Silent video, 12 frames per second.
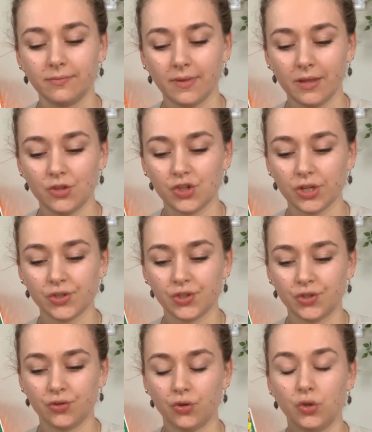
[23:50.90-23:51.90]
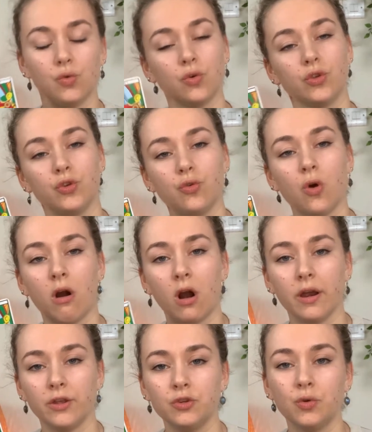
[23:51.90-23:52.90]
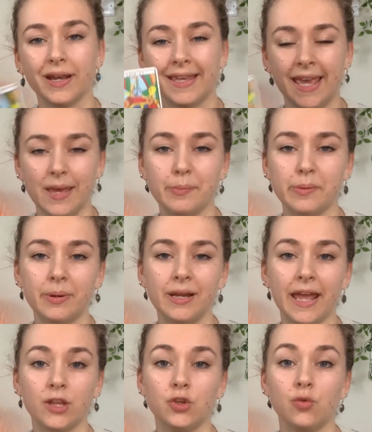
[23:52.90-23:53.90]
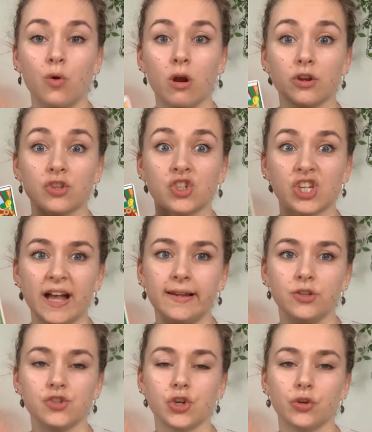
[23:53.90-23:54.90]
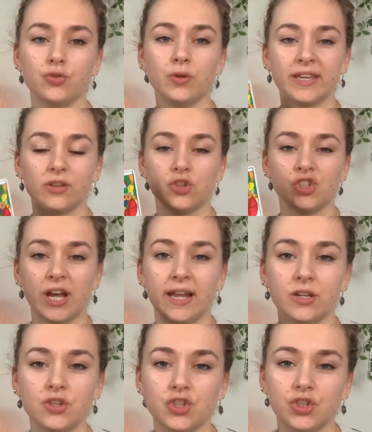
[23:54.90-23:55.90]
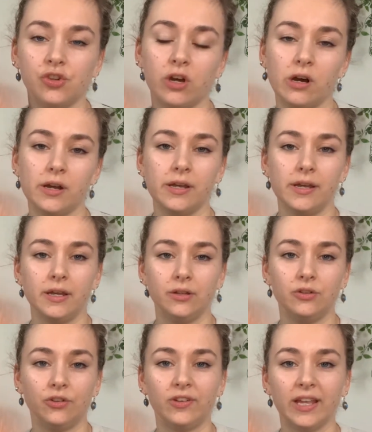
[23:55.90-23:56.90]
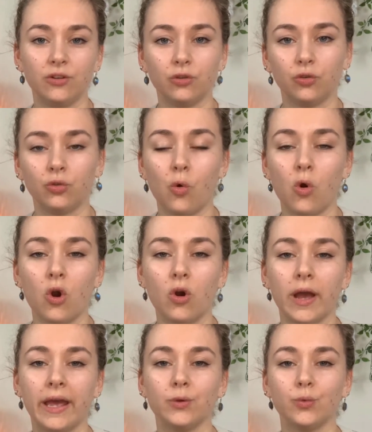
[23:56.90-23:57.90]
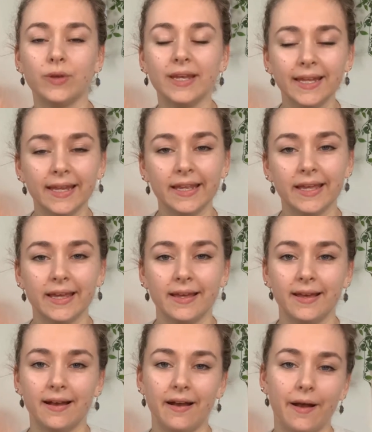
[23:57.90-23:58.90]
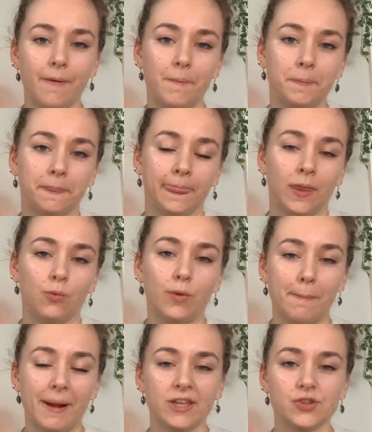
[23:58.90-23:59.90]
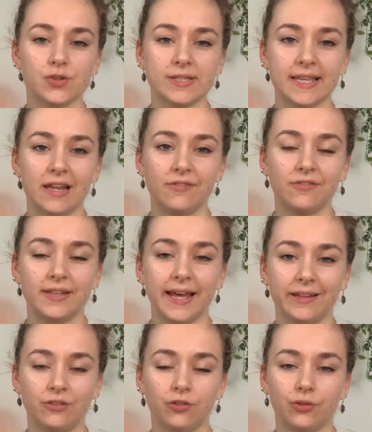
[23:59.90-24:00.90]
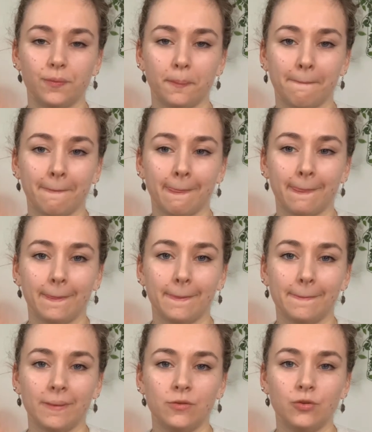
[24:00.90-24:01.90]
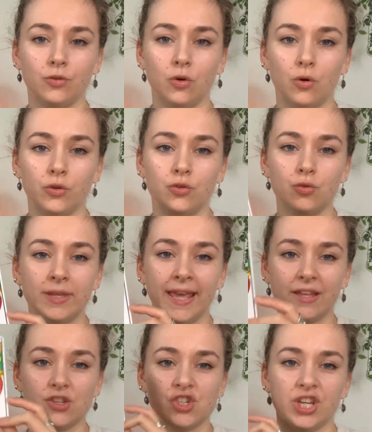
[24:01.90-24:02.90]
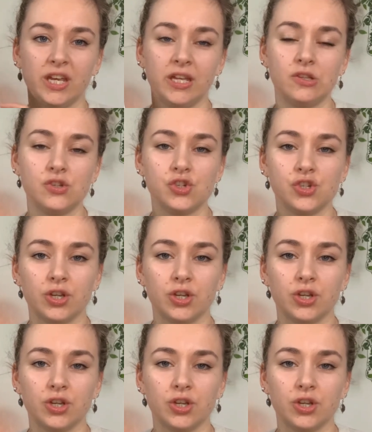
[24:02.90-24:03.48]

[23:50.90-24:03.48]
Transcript: just you are capable, and you are a challenger. You can challenge the status quo, and really remind yourself that you can change